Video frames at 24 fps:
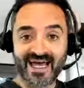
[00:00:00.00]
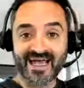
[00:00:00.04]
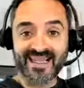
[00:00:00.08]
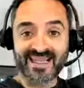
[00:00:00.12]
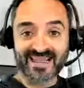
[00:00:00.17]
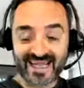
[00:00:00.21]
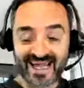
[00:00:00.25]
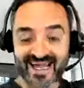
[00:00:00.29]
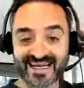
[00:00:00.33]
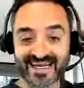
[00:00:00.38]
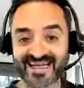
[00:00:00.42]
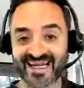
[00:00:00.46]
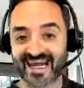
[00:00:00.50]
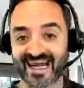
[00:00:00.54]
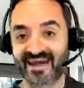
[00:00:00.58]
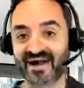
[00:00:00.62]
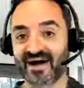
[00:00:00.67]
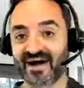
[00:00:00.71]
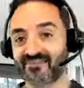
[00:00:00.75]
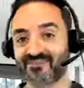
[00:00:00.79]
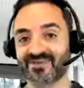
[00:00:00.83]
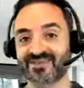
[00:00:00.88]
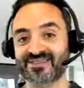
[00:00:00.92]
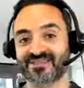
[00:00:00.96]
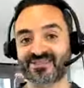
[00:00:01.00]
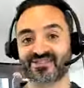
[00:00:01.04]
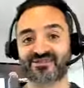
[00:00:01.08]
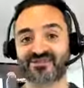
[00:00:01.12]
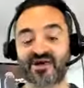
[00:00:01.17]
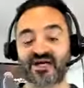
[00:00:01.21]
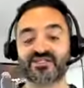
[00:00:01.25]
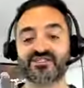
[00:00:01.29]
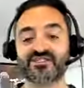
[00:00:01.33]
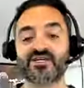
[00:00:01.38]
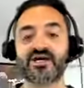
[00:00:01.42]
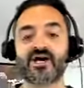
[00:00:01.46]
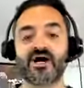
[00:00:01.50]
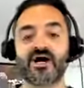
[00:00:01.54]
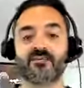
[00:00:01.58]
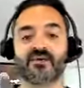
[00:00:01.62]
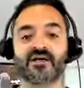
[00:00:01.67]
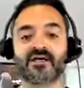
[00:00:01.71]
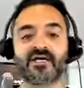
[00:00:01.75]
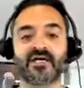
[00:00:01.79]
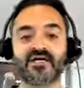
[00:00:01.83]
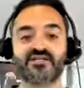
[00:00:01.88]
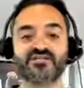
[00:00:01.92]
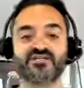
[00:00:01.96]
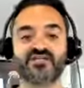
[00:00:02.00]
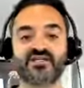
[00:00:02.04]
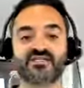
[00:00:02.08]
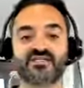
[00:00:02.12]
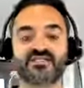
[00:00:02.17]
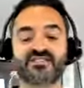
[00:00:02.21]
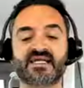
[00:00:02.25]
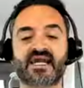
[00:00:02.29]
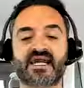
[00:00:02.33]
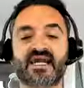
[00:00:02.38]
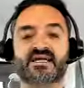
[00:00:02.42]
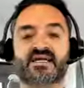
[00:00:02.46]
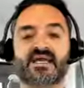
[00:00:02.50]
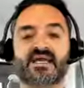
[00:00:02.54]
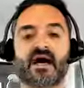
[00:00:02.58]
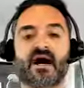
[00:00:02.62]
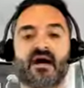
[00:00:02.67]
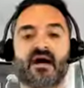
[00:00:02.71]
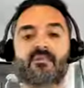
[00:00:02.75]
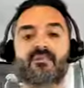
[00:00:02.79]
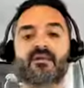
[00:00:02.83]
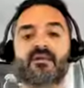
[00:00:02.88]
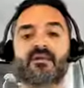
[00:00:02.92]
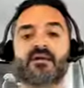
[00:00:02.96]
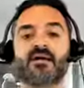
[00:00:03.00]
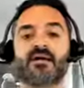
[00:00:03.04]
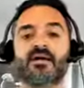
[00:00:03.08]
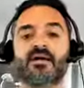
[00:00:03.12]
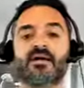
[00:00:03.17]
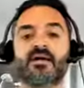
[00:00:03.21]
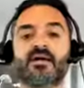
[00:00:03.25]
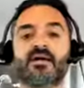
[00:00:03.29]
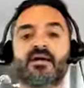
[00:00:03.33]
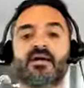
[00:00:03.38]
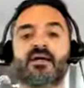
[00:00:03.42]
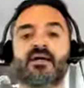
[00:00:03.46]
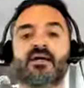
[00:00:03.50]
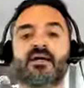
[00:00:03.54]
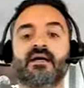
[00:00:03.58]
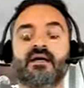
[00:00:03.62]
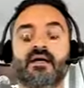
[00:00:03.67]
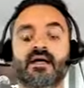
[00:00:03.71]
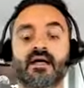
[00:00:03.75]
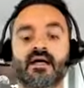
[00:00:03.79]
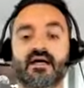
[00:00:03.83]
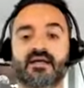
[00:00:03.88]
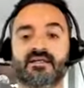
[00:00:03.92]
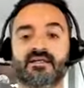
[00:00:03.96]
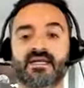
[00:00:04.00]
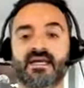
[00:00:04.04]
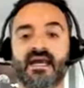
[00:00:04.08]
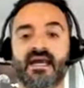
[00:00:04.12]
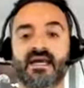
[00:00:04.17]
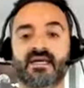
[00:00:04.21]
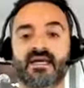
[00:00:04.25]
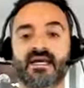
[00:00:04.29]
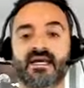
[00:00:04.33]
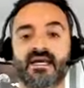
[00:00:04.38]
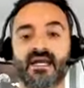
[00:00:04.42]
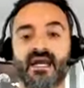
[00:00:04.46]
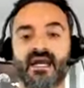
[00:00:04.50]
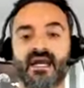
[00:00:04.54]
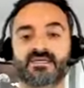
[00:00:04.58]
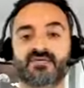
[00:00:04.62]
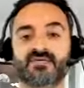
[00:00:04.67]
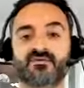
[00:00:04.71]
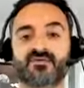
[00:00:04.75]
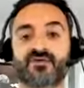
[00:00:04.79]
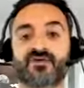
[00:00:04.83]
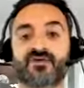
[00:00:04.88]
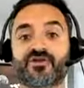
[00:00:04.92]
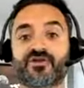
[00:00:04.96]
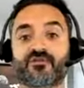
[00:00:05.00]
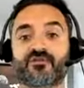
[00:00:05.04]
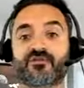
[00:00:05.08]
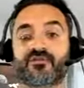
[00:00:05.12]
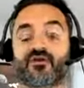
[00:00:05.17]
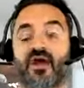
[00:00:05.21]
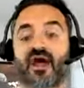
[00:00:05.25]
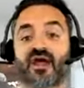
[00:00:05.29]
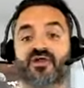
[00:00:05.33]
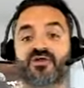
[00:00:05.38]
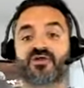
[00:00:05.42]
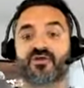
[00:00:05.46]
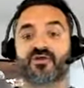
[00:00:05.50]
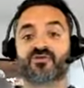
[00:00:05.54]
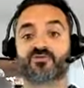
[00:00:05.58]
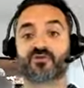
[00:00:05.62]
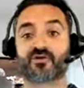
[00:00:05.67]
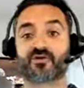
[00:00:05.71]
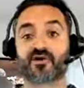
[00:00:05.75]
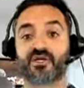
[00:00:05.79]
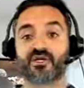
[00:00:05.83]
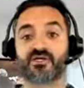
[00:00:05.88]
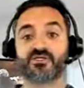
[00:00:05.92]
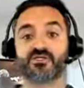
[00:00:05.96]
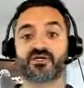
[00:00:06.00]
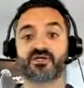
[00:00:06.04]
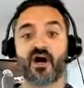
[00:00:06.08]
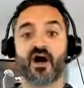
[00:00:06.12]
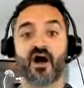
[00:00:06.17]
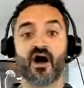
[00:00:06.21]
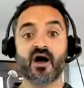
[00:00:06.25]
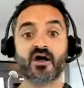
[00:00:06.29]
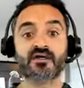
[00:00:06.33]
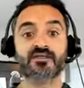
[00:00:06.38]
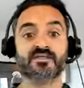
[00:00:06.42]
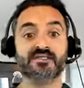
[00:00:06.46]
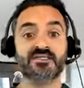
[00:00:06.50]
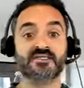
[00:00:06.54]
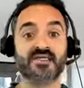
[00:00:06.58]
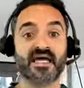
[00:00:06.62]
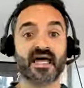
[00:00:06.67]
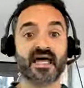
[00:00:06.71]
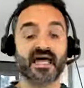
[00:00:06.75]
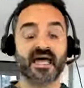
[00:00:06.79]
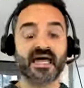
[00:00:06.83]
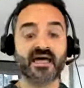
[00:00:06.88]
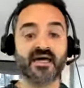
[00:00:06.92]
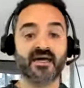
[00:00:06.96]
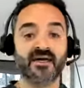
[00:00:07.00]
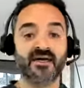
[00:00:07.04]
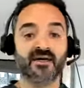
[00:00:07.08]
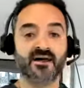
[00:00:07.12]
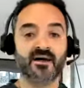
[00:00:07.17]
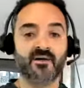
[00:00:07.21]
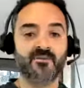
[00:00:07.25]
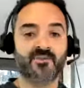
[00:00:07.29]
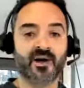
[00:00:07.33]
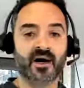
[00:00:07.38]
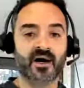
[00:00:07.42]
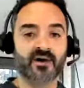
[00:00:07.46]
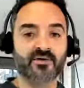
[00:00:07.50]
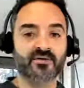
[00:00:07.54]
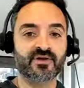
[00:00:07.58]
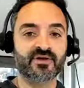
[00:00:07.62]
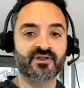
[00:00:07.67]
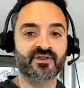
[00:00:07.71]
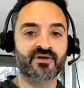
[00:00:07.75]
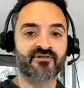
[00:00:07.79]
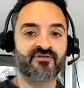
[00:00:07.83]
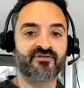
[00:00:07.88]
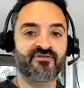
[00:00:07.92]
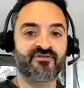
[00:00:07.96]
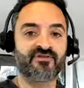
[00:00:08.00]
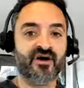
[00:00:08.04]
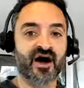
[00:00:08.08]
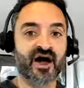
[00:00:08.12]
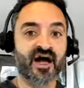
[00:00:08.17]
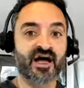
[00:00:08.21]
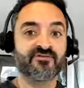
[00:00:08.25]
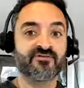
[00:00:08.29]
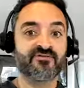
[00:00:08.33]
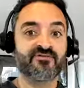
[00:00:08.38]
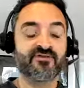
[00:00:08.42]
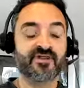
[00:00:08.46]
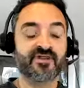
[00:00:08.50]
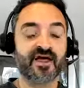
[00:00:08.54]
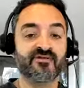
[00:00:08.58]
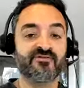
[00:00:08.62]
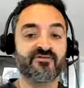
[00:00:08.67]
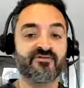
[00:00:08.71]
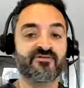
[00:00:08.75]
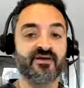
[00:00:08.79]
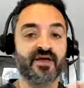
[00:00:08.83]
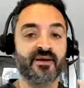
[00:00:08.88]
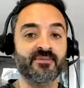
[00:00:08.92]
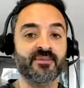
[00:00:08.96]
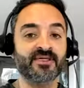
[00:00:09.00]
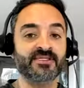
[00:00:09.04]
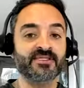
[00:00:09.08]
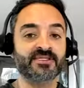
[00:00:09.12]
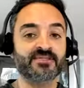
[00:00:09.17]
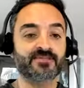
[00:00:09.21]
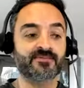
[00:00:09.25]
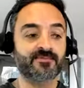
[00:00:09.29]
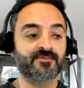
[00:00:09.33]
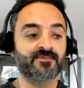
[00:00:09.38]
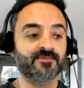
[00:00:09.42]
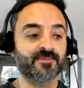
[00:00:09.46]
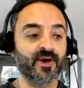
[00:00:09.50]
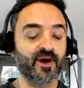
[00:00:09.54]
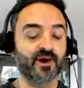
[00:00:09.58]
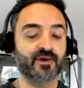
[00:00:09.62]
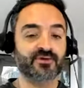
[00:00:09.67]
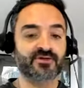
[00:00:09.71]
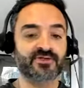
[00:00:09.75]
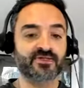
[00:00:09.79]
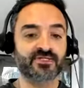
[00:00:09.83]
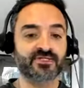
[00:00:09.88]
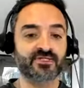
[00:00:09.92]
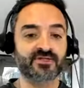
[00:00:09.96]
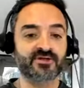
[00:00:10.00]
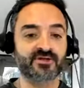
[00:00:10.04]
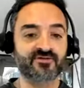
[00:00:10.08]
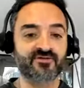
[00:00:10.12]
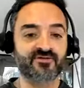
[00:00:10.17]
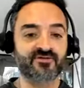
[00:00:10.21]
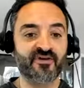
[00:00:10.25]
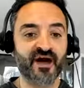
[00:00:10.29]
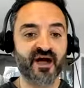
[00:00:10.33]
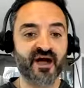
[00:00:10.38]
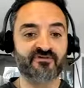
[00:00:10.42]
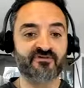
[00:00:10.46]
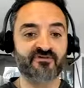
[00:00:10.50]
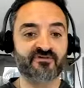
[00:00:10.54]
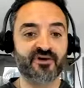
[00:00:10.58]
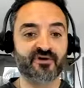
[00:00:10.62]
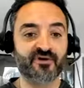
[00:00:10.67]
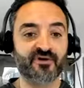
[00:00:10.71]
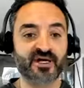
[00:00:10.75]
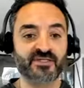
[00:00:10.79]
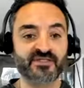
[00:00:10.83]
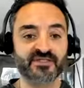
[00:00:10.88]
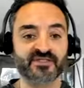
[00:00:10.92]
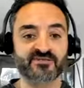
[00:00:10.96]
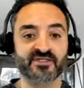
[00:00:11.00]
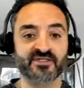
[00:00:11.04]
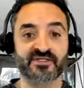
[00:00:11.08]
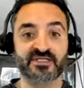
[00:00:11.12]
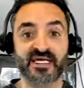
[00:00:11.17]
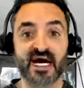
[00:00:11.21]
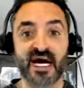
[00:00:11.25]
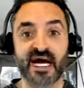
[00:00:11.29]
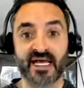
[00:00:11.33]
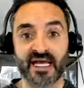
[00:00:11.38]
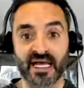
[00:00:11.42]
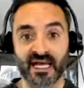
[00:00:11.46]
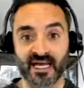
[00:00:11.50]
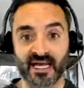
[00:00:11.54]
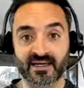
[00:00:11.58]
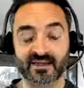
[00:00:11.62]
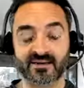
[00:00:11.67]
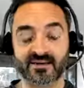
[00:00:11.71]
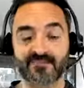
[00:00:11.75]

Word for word: and then get up and stretch. I'm going to get you to stand up and get connected with your breath because we're going to talk today about the five that famous post the five regrets of the dying.